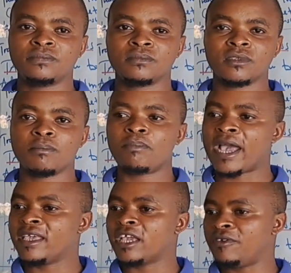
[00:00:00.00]

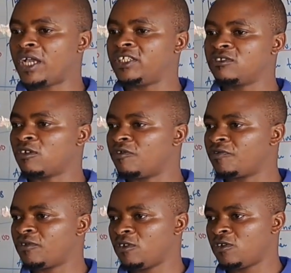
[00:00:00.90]
buying a reagent of
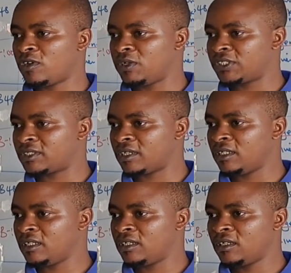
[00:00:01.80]
low density
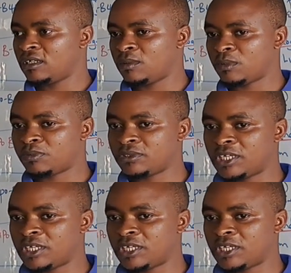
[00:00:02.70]
lipoprotein.